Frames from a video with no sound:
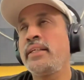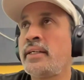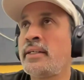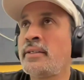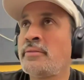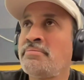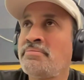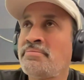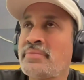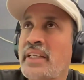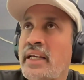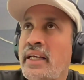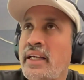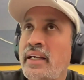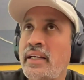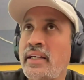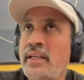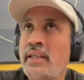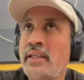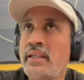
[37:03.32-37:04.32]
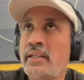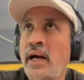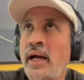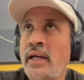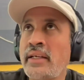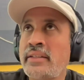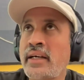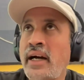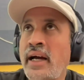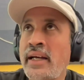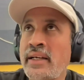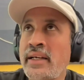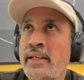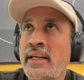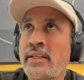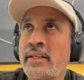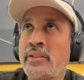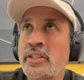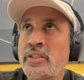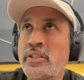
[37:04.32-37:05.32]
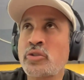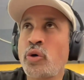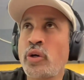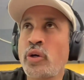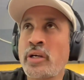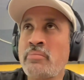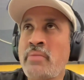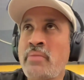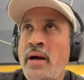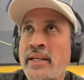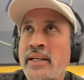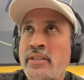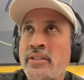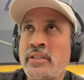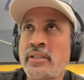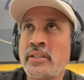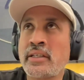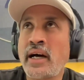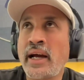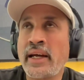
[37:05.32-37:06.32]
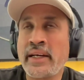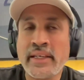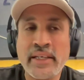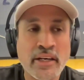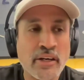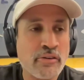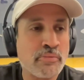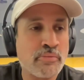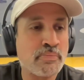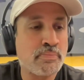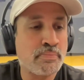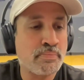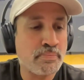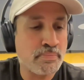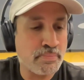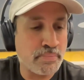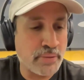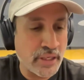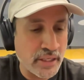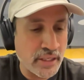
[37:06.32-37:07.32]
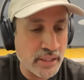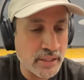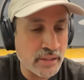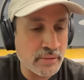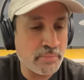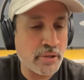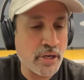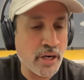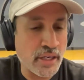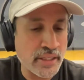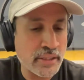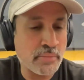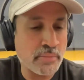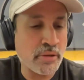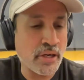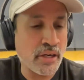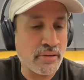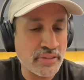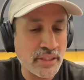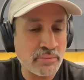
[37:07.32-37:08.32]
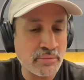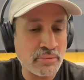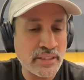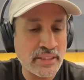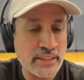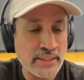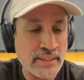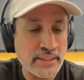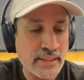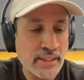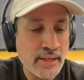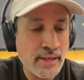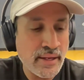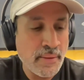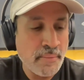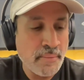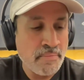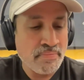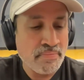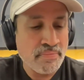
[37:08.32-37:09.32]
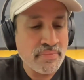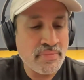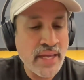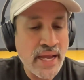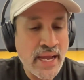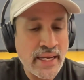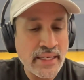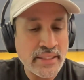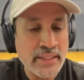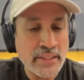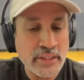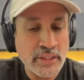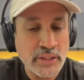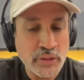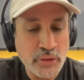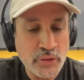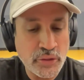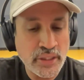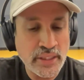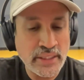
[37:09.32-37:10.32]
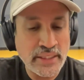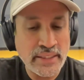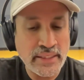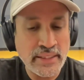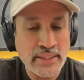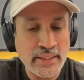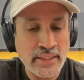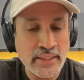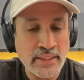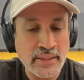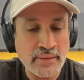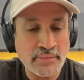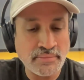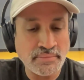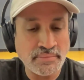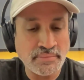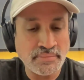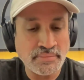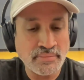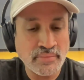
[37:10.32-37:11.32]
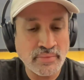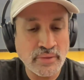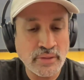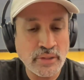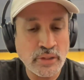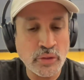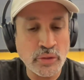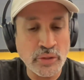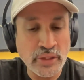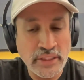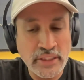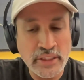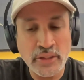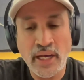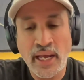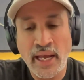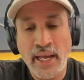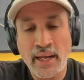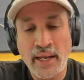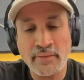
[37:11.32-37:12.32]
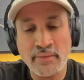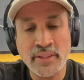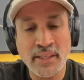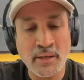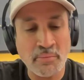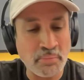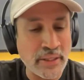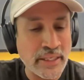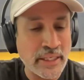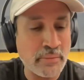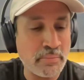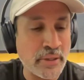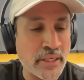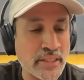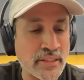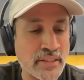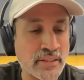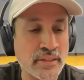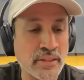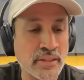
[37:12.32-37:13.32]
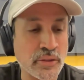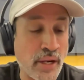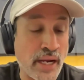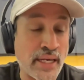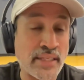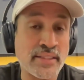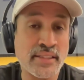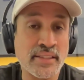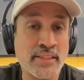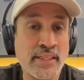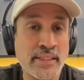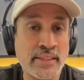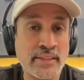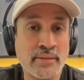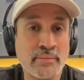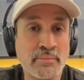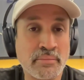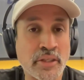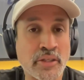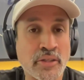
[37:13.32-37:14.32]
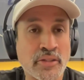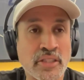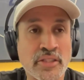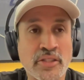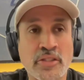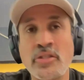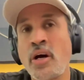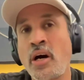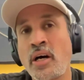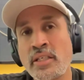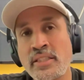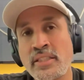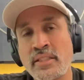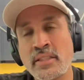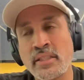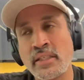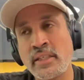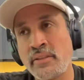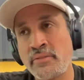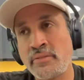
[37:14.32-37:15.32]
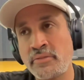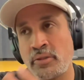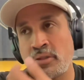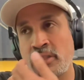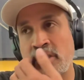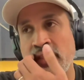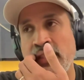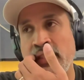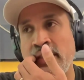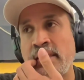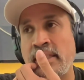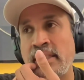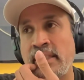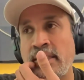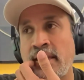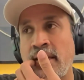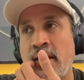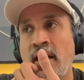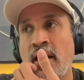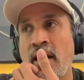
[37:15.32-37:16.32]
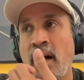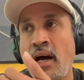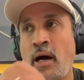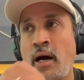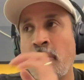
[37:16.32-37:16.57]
me, I again just going back to the idea of per product profitability, that usually you need to have the complete picture to answer that because it's not just enough to see